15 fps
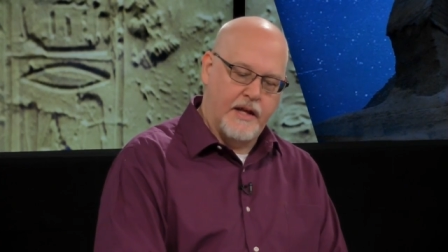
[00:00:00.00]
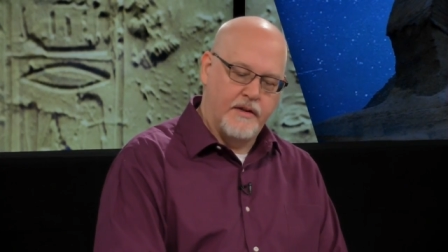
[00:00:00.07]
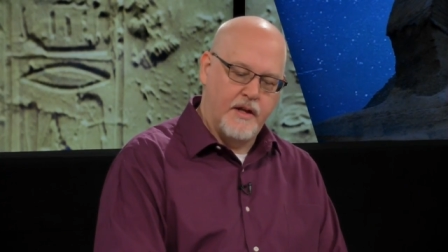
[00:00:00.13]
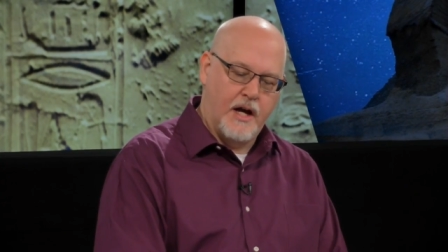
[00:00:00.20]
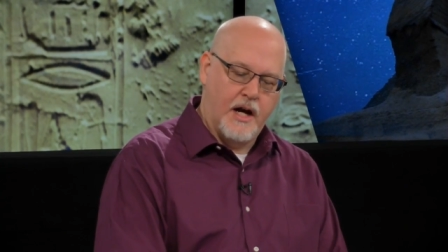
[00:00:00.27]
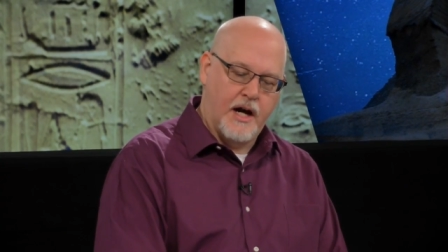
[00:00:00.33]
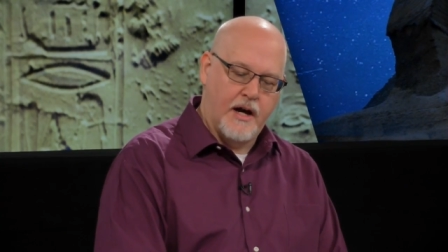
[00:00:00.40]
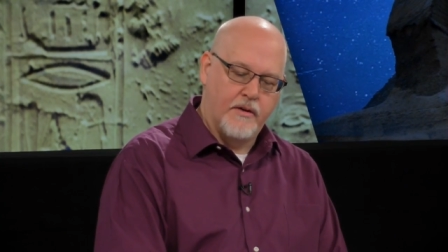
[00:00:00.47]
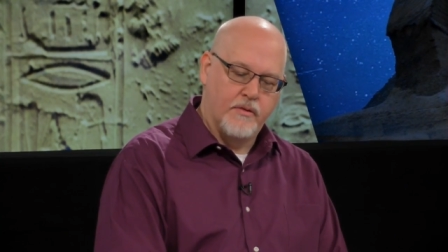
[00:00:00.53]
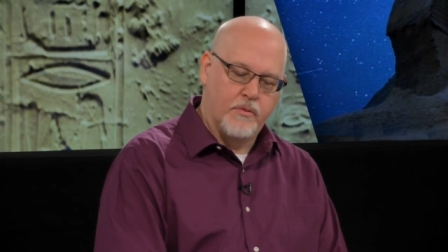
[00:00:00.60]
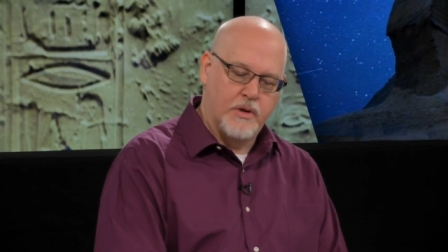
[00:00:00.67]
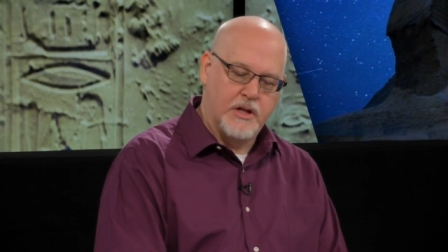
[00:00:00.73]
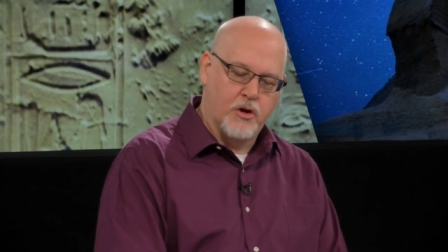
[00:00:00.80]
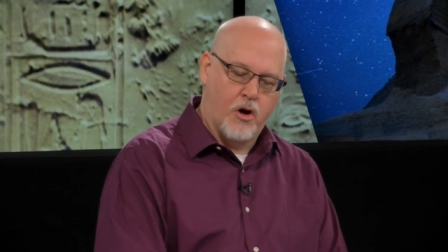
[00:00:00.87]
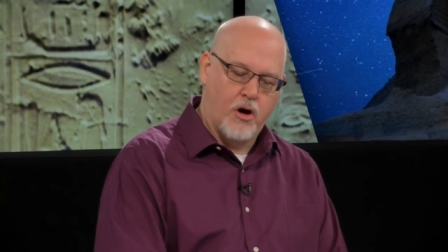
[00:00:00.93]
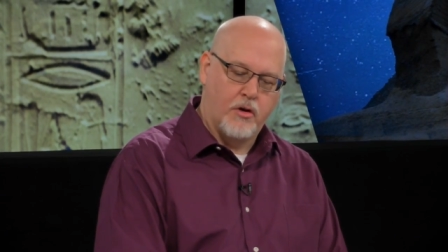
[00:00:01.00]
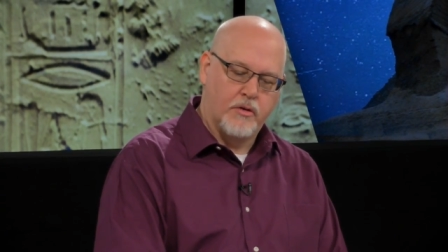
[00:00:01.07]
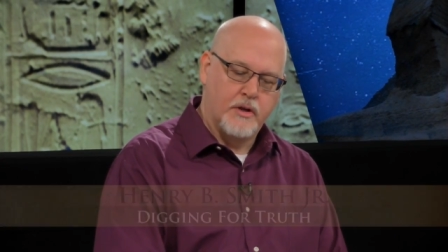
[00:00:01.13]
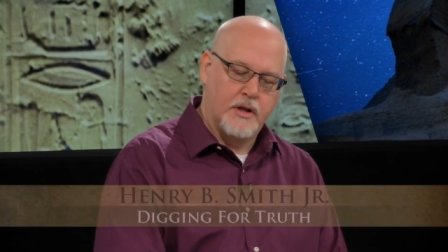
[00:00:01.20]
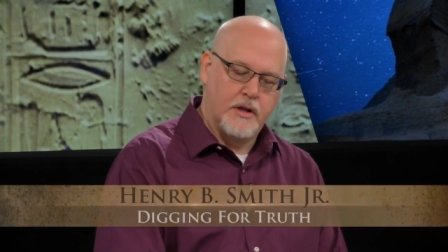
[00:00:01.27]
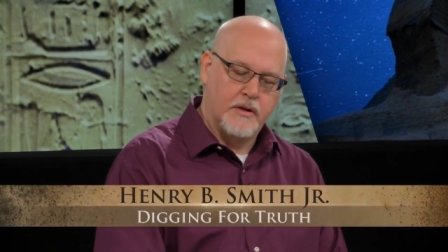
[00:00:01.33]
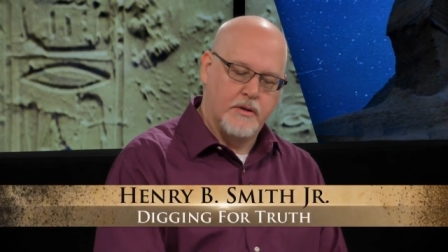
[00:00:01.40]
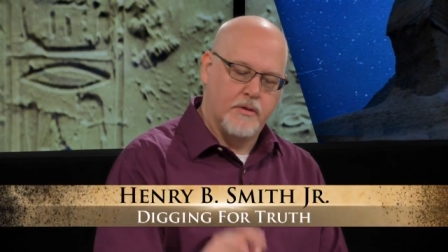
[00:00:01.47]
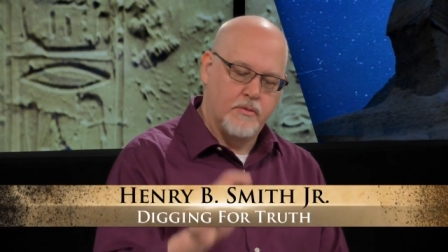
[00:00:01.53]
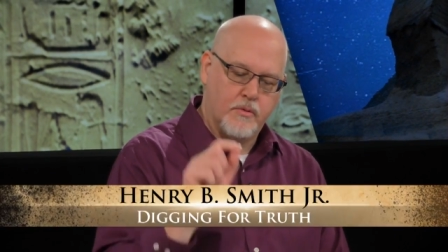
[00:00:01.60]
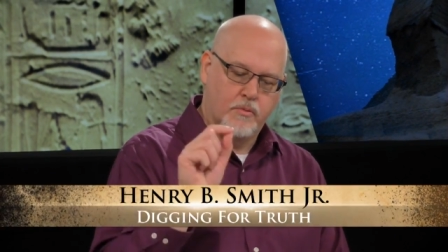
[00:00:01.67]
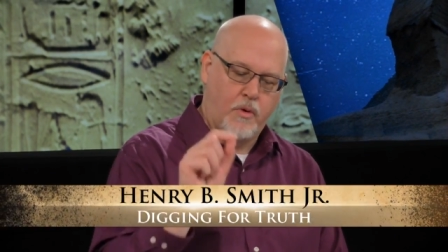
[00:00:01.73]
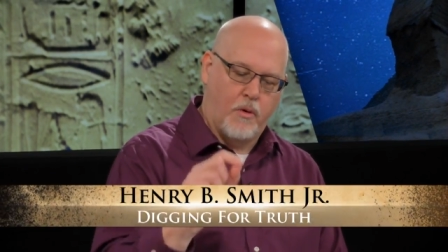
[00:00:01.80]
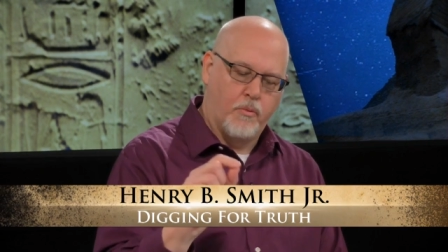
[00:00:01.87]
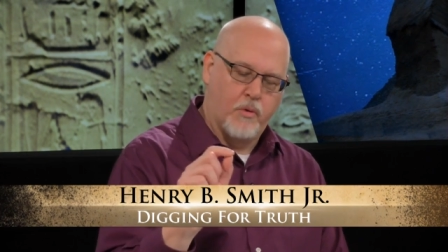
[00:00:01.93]
and uh, we call
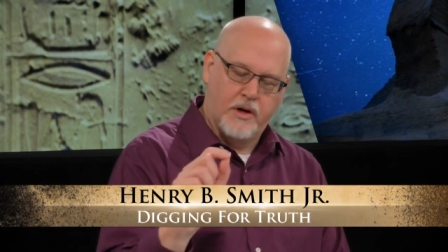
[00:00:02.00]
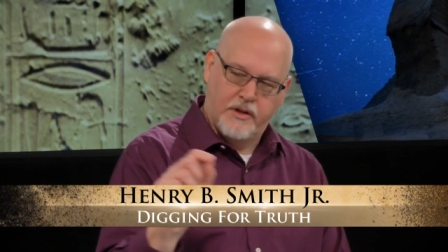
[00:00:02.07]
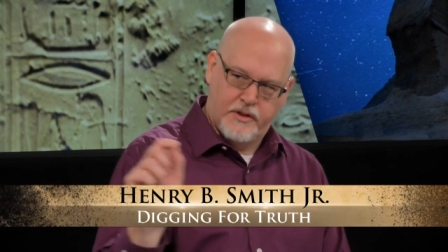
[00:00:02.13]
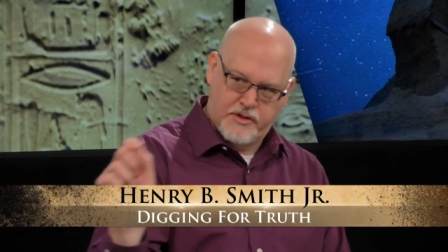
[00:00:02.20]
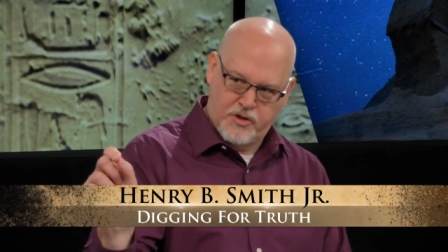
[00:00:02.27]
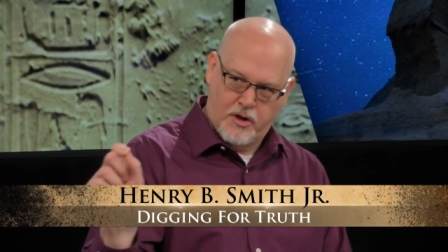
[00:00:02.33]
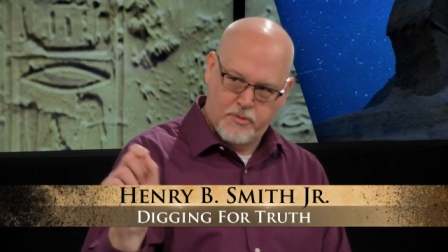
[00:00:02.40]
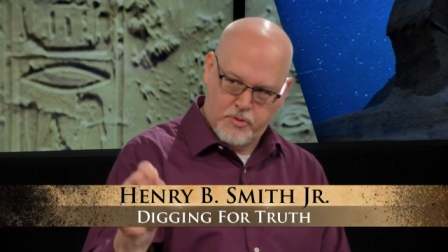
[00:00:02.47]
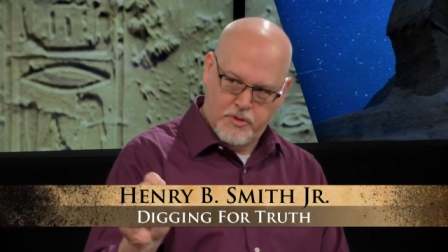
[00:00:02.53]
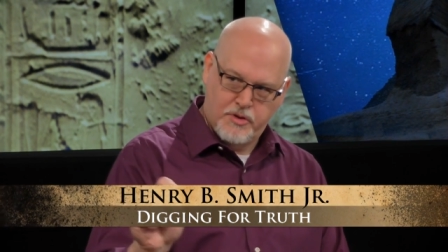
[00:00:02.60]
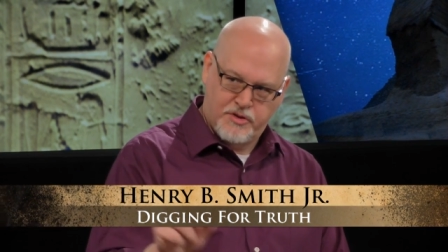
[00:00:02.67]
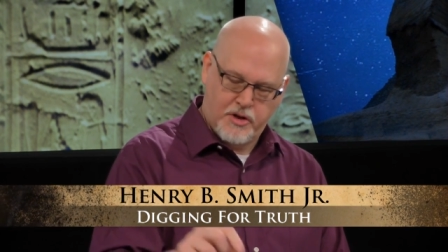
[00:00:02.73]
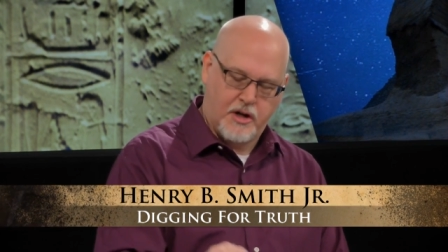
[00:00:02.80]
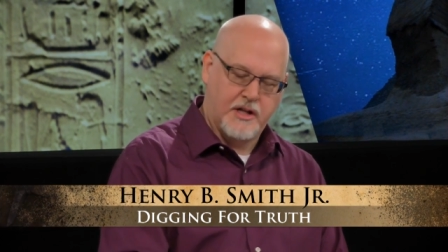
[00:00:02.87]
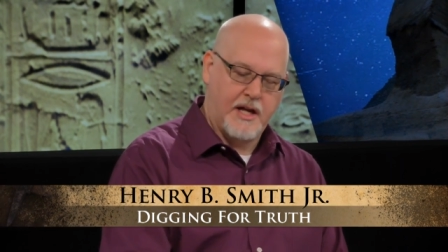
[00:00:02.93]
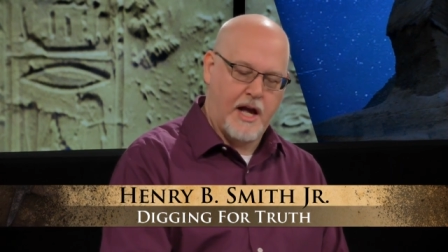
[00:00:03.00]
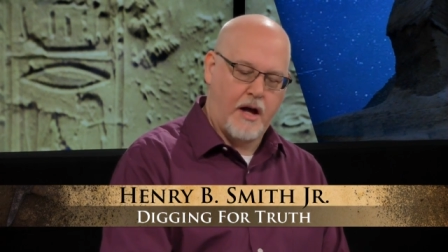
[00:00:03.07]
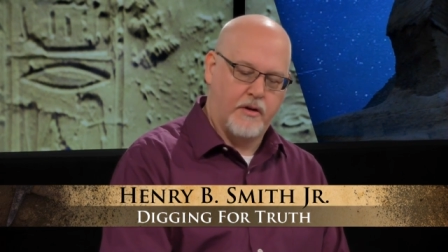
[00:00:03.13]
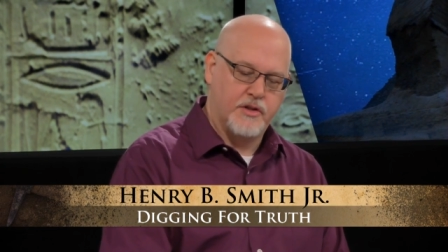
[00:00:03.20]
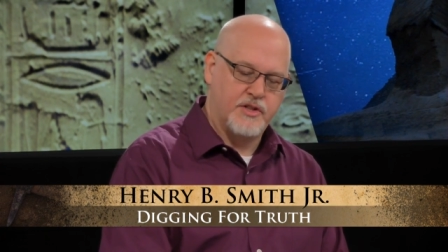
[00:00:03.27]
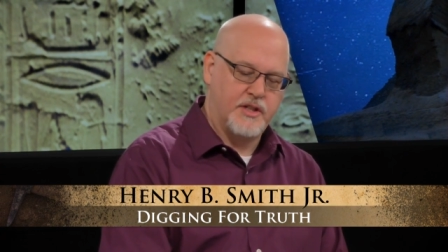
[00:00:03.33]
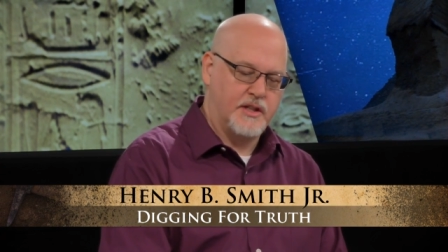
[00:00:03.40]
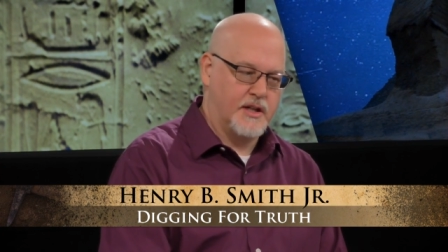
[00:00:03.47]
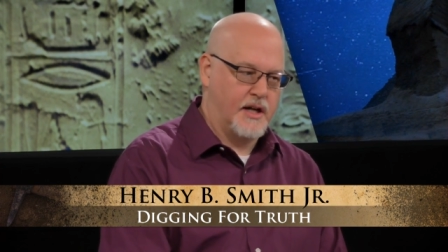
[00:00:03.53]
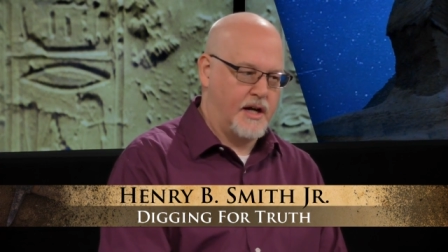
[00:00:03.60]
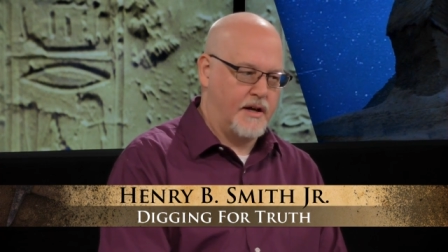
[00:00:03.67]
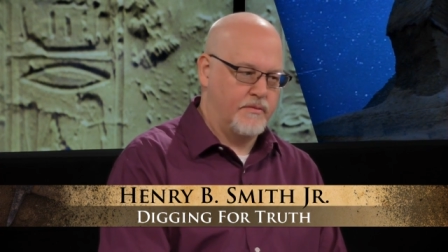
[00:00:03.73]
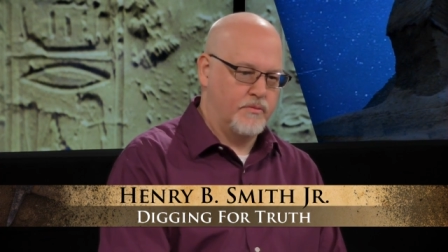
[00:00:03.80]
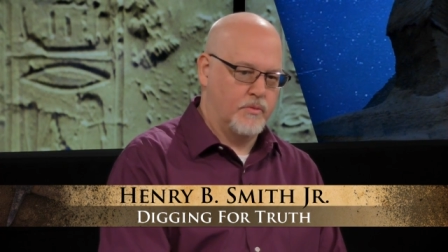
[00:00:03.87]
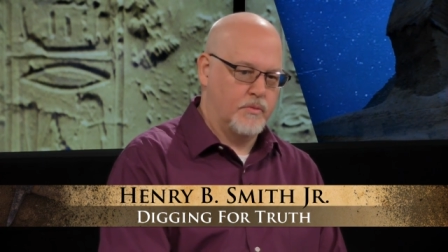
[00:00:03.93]
what one of the terms we use in archaeology
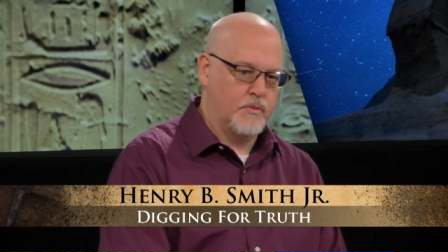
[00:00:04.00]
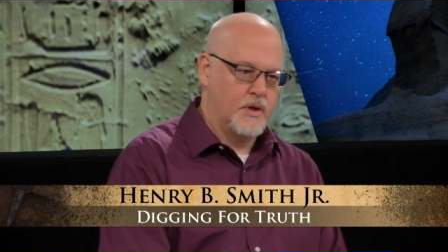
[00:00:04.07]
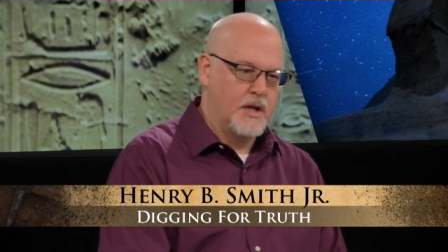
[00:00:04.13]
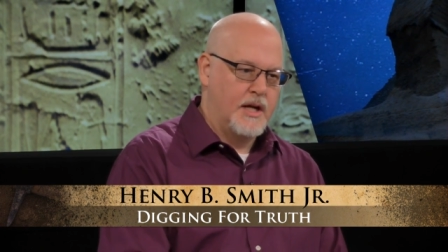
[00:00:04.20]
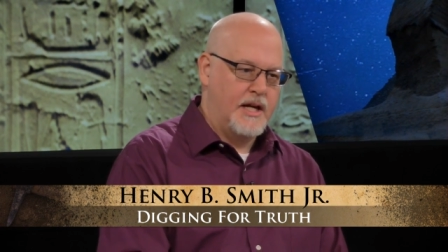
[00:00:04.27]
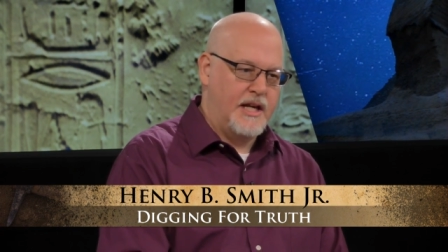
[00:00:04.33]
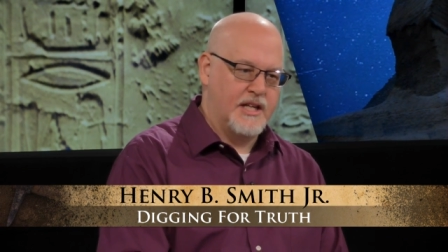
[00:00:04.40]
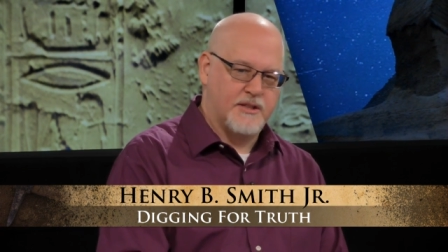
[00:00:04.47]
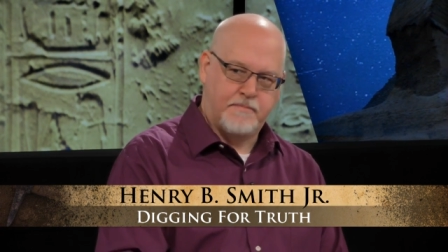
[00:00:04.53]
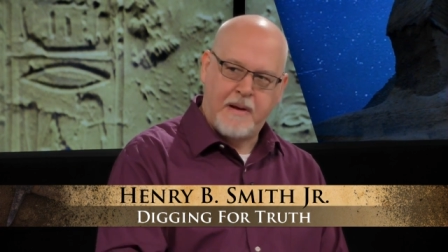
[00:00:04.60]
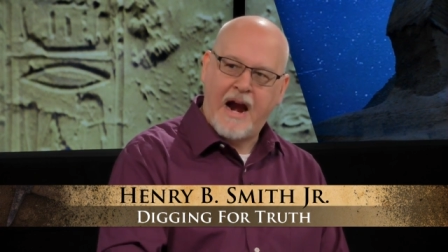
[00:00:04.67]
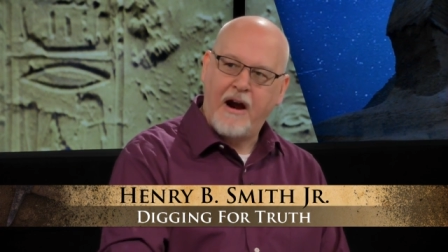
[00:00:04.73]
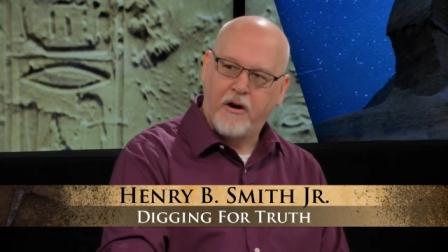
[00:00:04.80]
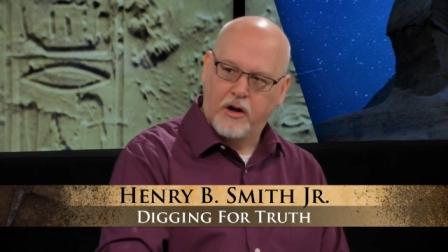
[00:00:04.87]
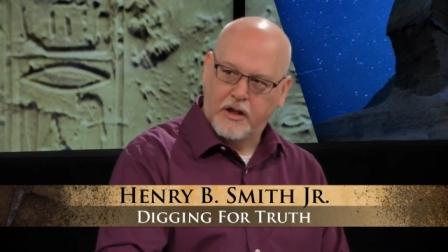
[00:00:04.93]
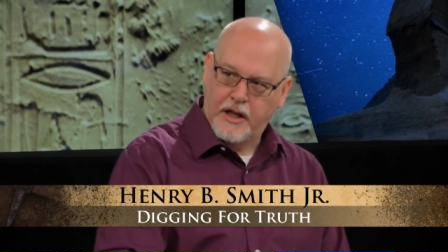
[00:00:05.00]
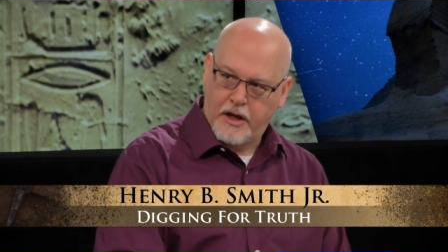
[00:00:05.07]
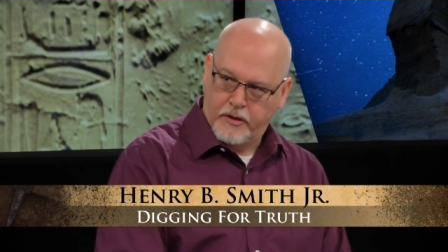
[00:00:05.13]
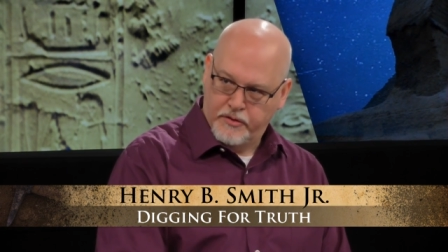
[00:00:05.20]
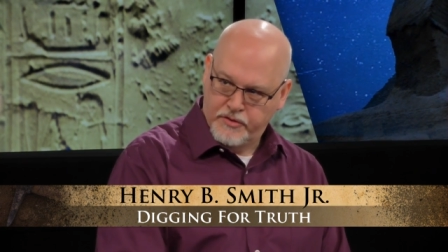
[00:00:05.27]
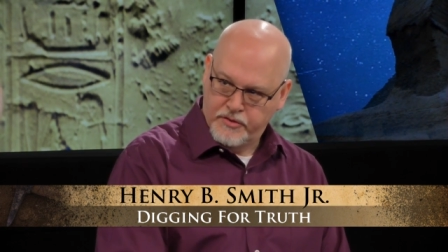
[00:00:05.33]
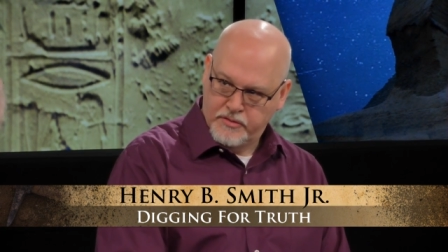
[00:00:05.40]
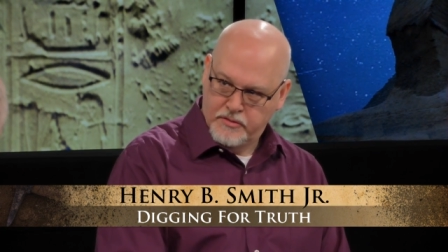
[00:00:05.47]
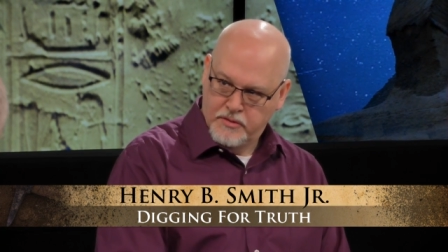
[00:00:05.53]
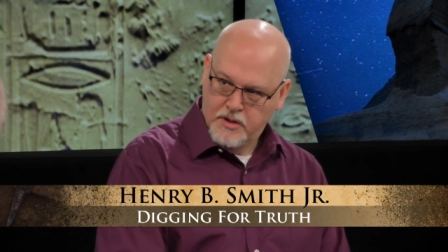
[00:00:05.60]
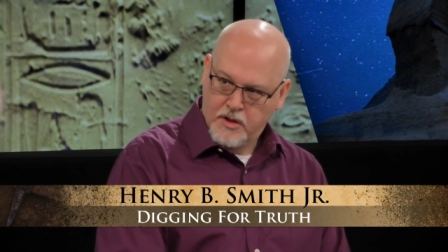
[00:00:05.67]
uh, is parallels.